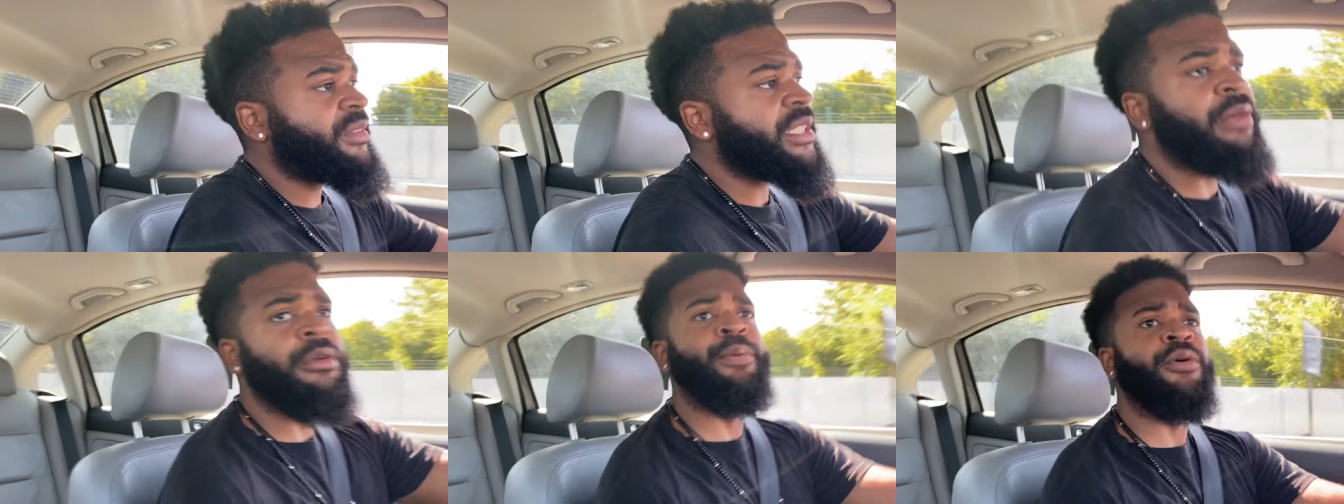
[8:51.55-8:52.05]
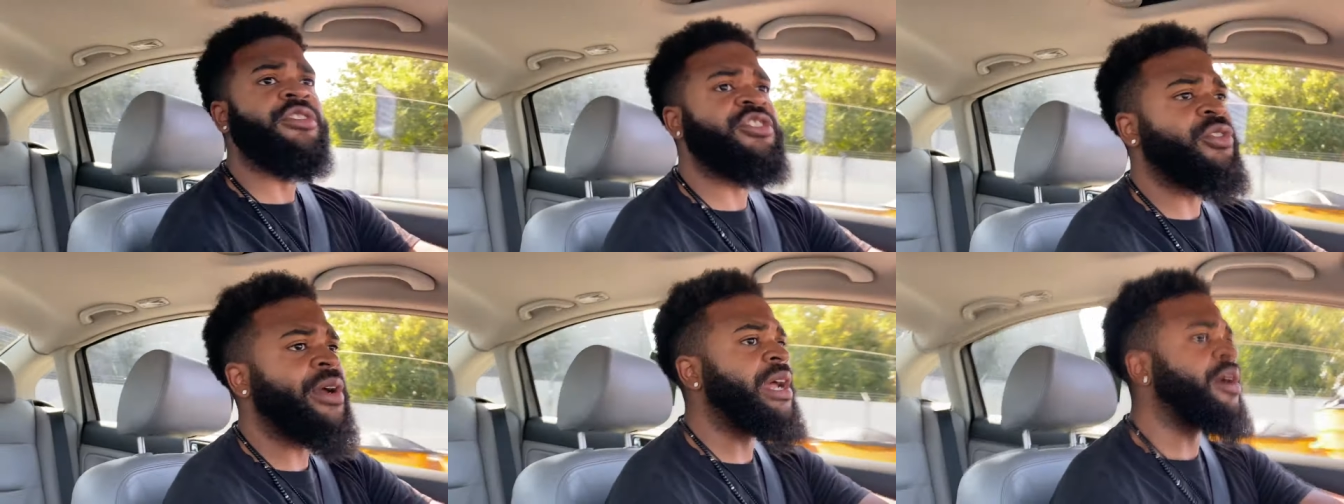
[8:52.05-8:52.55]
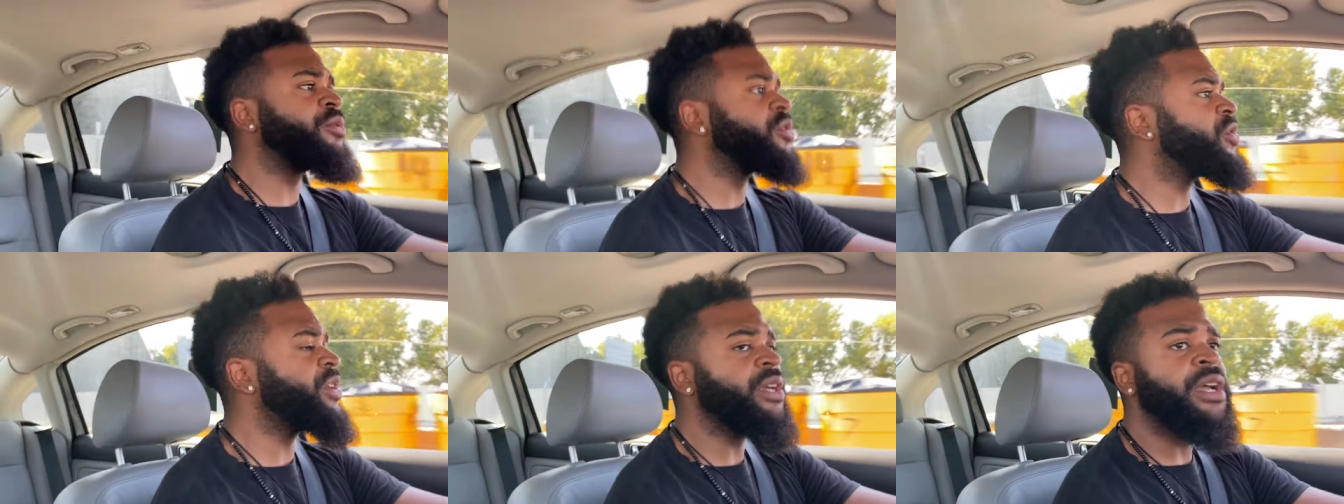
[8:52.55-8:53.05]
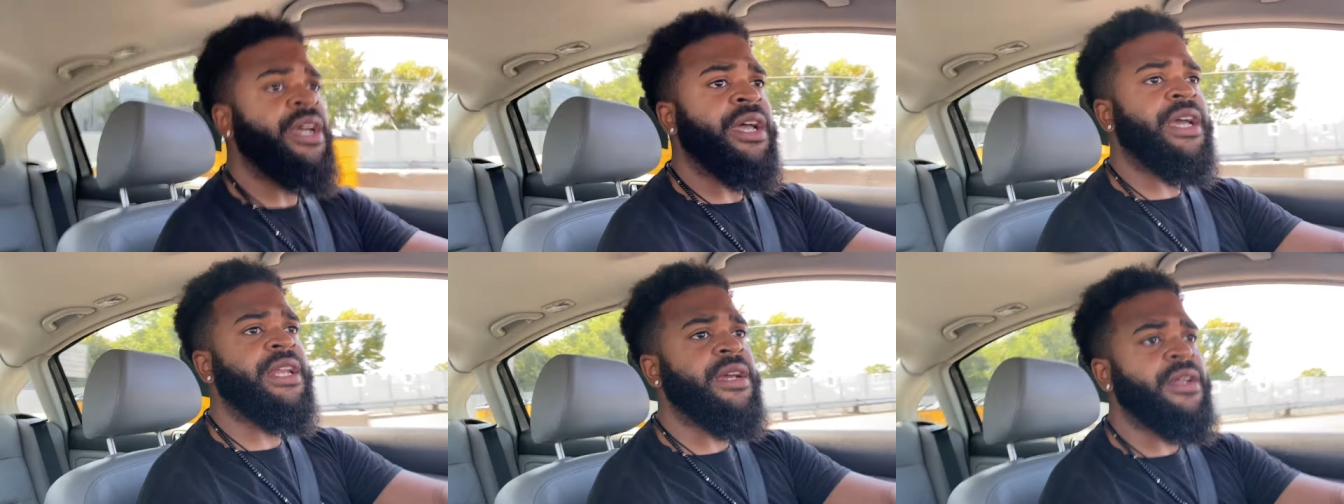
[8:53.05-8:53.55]
Let me pull this joint out real quick,
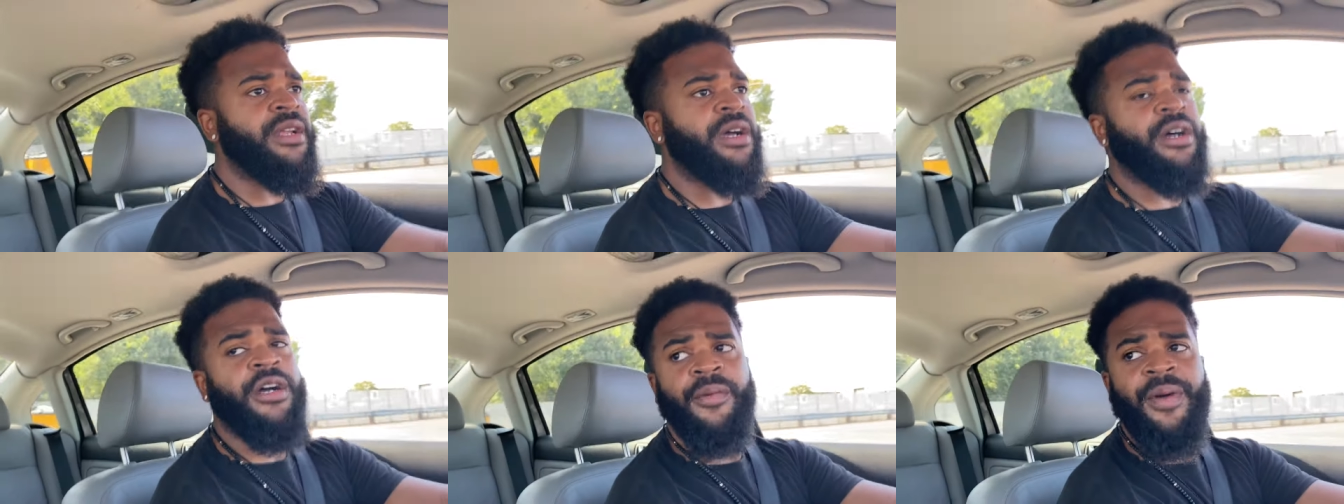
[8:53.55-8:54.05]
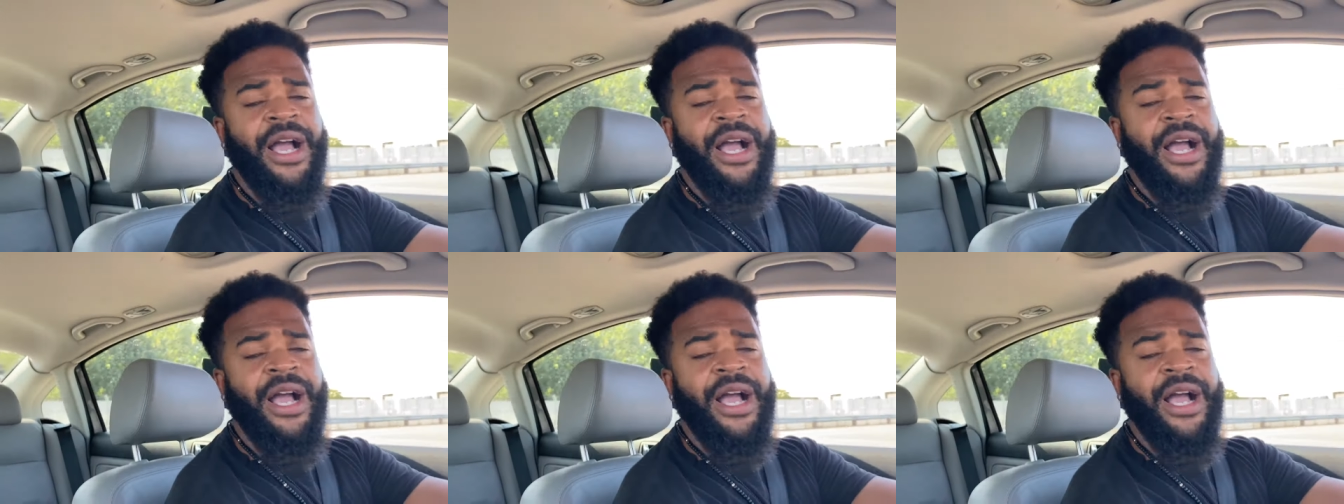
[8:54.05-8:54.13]
and then um,